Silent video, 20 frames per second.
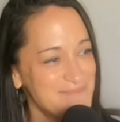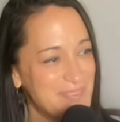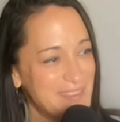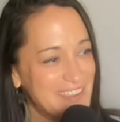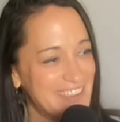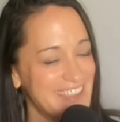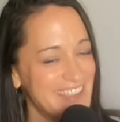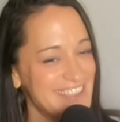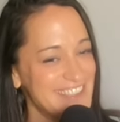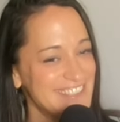
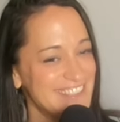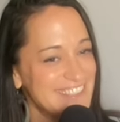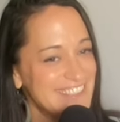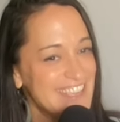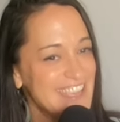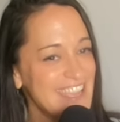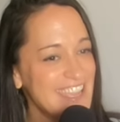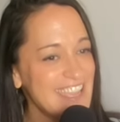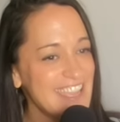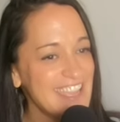because
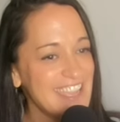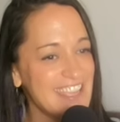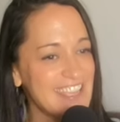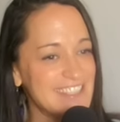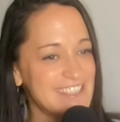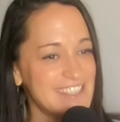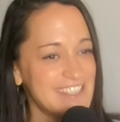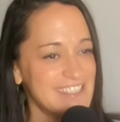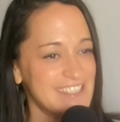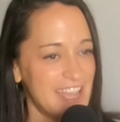
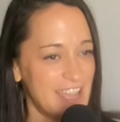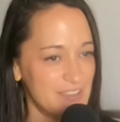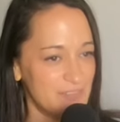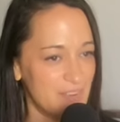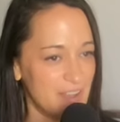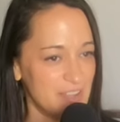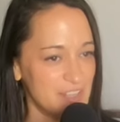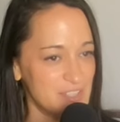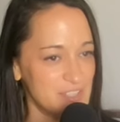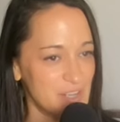it's a sci
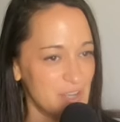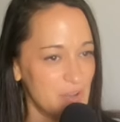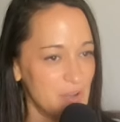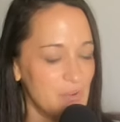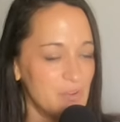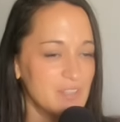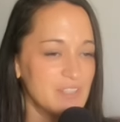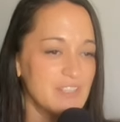fi show,